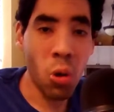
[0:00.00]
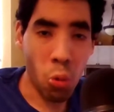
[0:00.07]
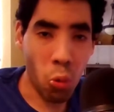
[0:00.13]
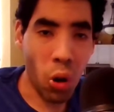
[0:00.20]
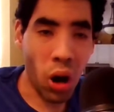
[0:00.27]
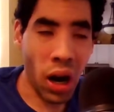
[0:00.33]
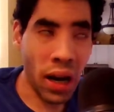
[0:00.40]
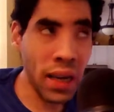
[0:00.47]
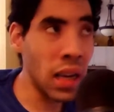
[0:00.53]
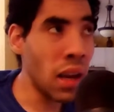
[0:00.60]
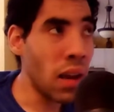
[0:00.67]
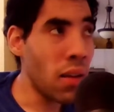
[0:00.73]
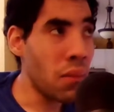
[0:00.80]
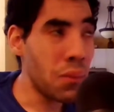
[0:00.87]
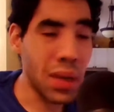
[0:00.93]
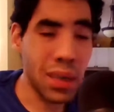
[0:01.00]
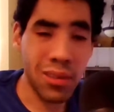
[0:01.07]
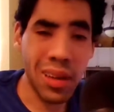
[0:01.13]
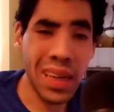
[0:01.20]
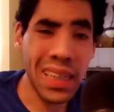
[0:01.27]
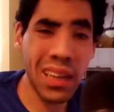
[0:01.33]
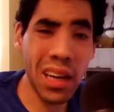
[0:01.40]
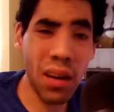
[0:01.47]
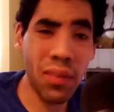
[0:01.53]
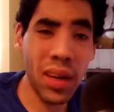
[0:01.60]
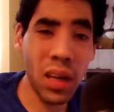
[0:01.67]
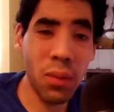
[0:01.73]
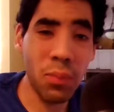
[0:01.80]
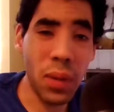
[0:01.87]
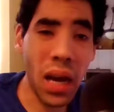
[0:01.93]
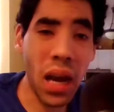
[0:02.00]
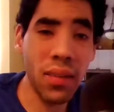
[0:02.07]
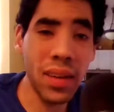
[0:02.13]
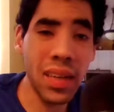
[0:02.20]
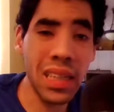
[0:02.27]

Why? You try to kill everything in your path